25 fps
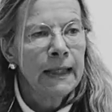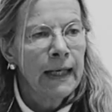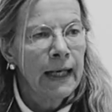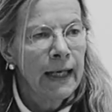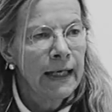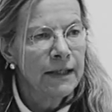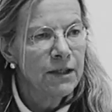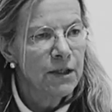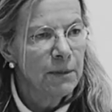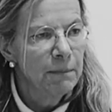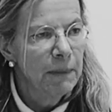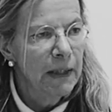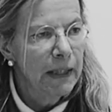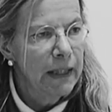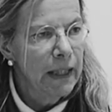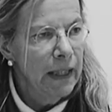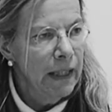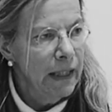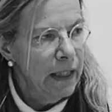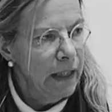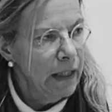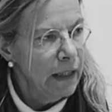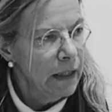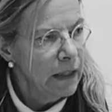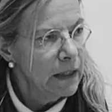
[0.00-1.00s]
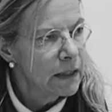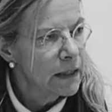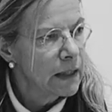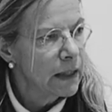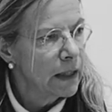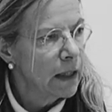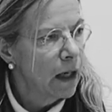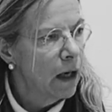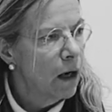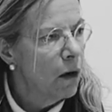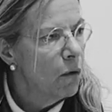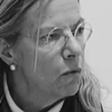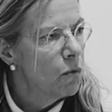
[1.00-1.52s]
at the beginning,
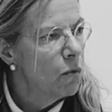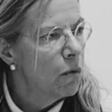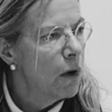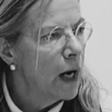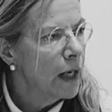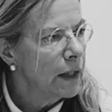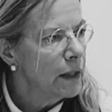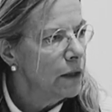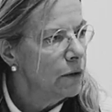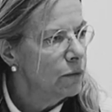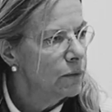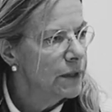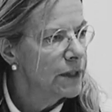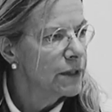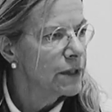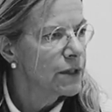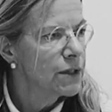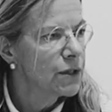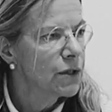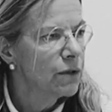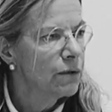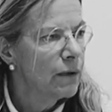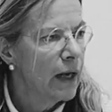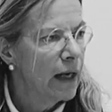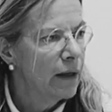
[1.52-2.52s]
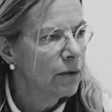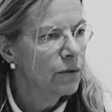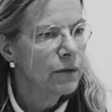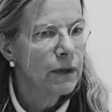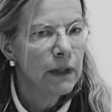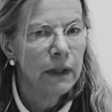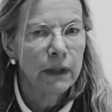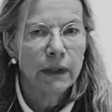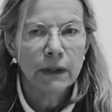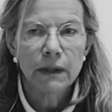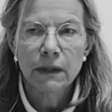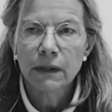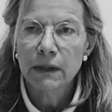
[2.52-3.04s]
they are one with the
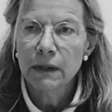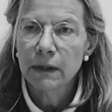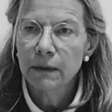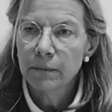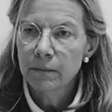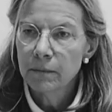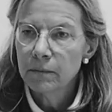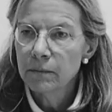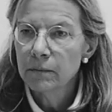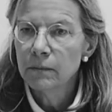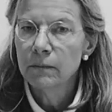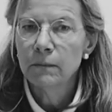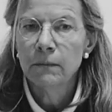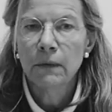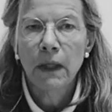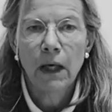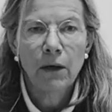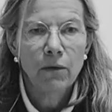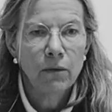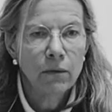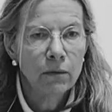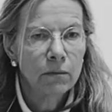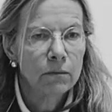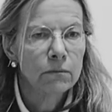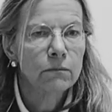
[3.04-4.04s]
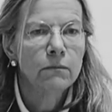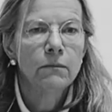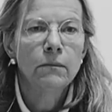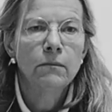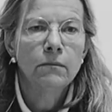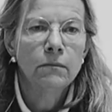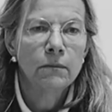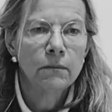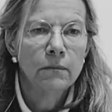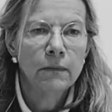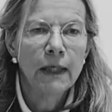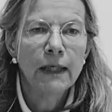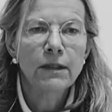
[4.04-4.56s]
surroundings. Now,
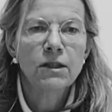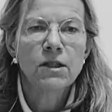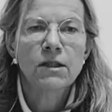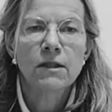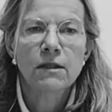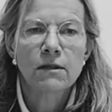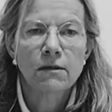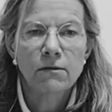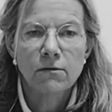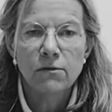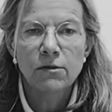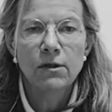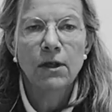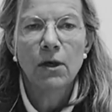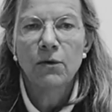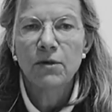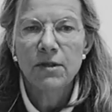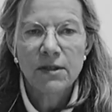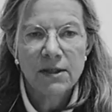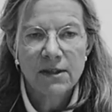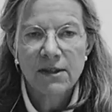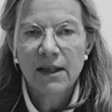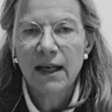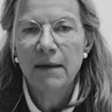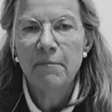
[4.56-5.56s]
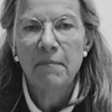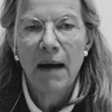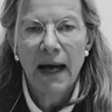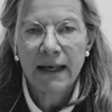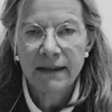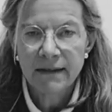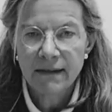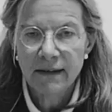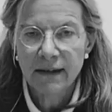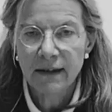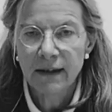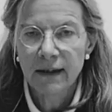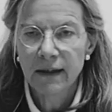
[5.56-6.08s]
it's
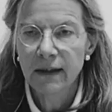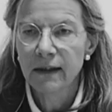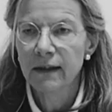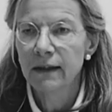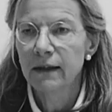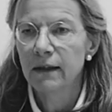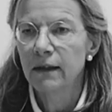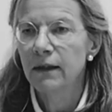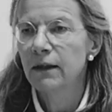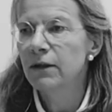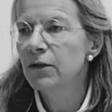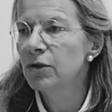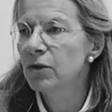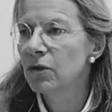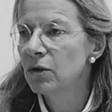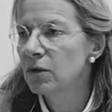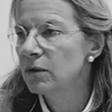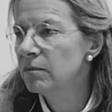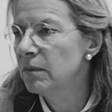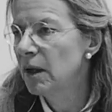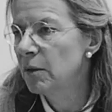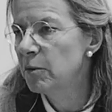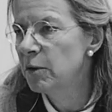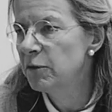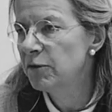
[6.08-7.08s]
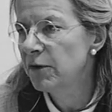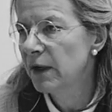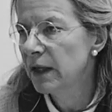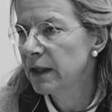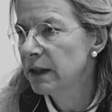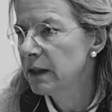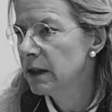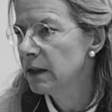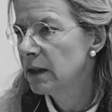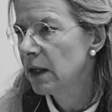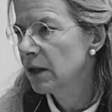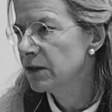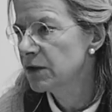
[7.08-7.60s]
schematic. You could maybe
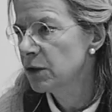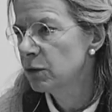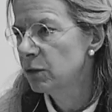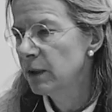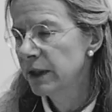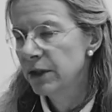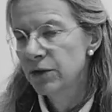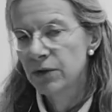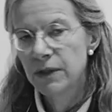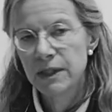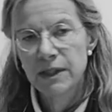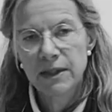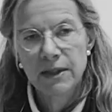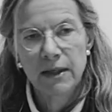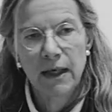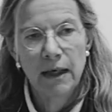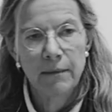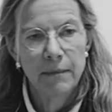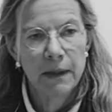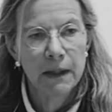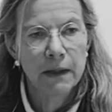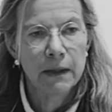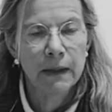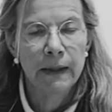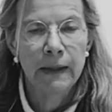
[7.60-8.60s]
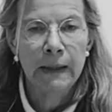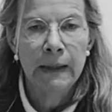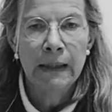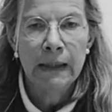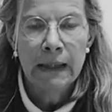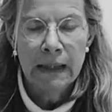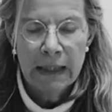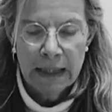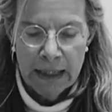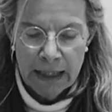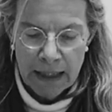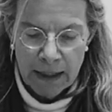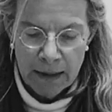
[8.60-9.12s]
find another way to describe it.
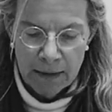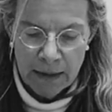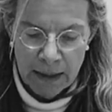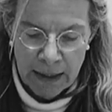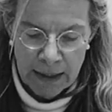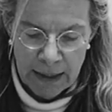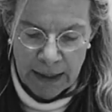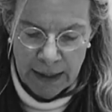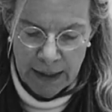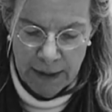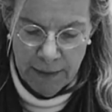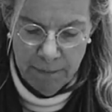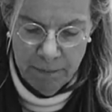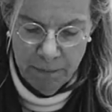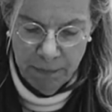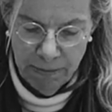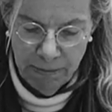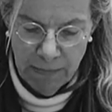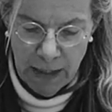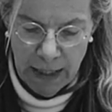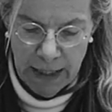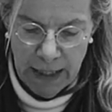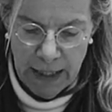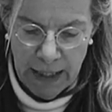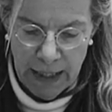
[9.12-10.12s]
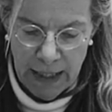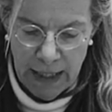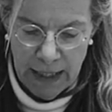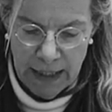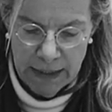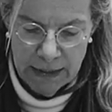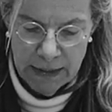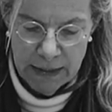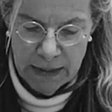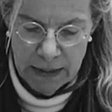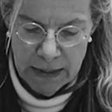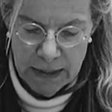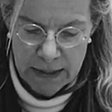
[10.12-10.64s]

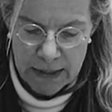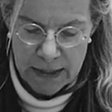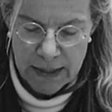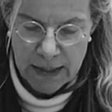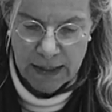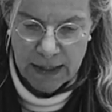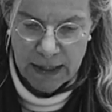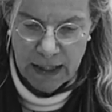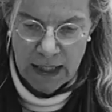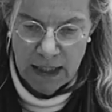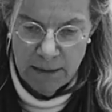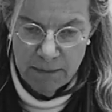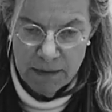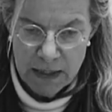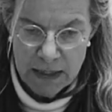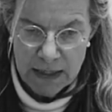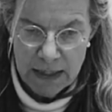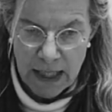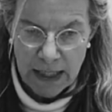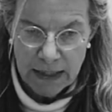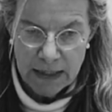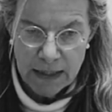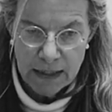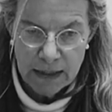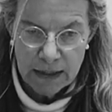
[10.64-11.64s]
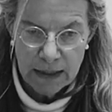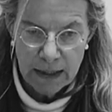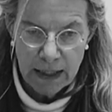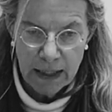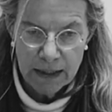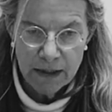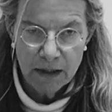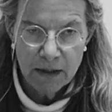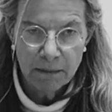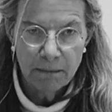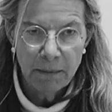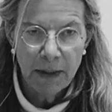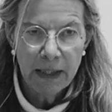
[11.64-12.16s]
And it seems that
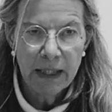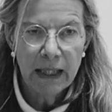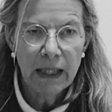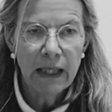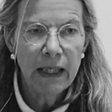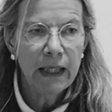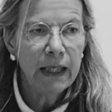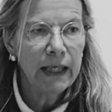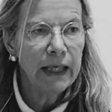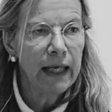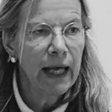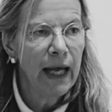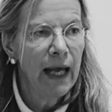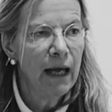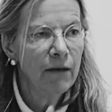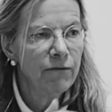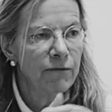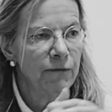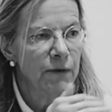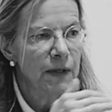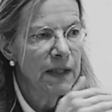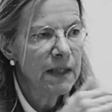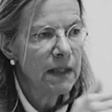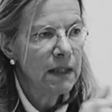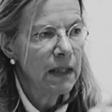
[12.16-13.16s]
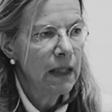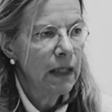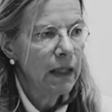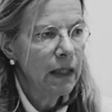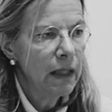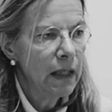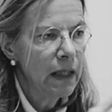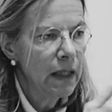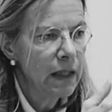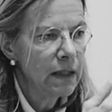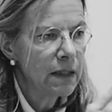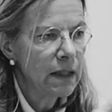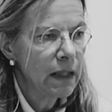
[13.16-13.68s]
at the beginning, everything
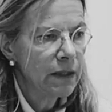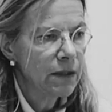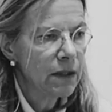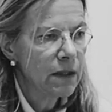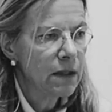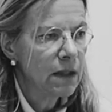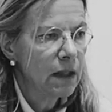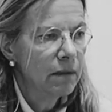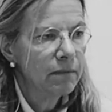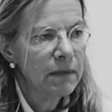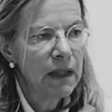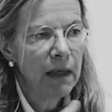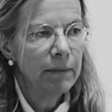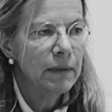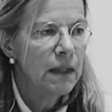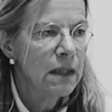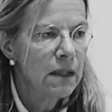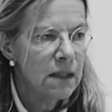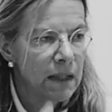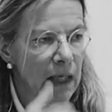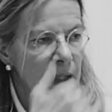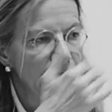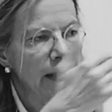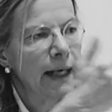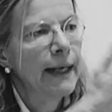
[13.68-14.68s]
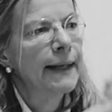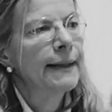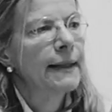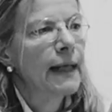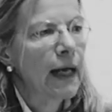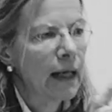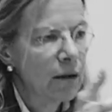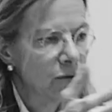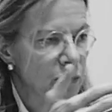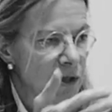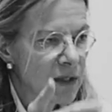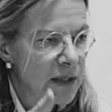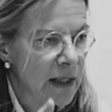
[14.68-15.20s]
is at the same time inside and
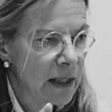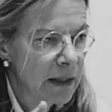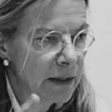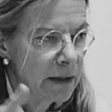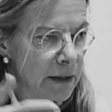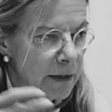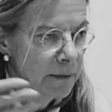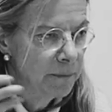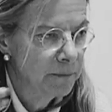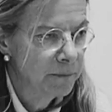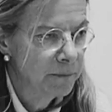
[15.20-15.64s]
outside.